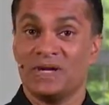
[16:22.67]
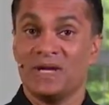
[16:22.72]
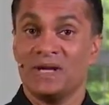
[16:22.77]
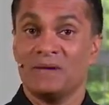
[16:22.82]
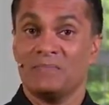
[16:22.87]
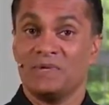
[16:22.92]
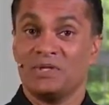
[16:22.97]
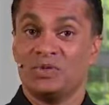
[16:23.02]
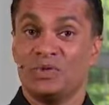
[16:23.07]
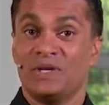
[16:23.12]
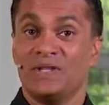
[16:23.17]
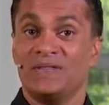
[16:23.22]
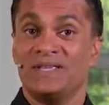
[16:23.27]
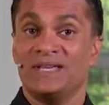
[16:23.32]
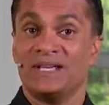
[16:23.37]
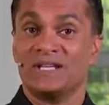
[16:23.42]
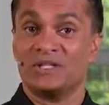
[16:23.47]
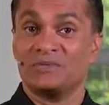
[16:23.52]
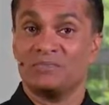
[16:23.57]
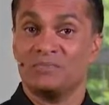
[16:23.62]
between the
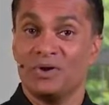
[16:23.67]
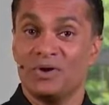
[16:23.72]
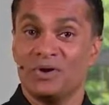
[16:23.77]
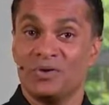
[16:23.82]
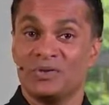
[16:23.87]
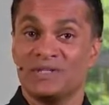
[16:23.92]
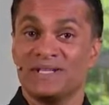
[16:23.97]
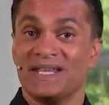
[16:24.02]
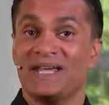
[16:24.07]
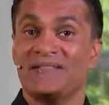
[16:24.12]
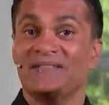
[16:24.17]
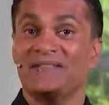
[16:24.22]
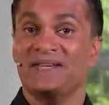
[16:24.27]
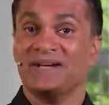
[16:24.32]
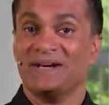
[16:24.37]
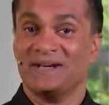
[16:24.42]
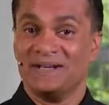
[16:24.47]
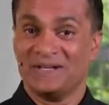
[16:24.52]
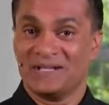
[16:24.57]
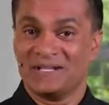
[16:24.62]
exposed and the
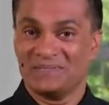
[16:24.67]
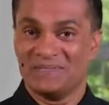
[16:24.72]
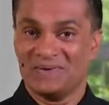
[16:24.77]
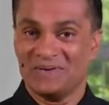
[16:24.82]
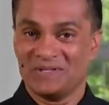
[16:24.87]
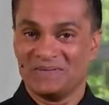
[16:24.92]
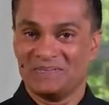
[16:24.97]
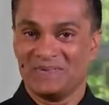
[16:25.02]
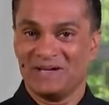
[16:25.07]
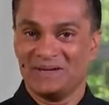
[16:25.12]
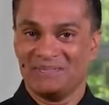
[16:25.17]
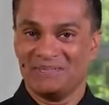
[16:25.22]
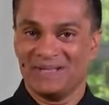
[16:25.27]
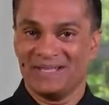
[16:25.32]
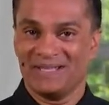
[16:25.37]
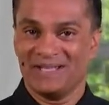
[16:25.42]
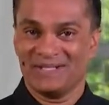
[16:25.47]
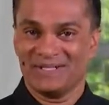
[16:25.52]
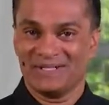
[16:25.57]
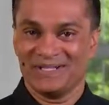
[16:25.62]
unexposed
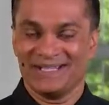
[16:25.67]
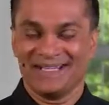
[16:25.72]
population.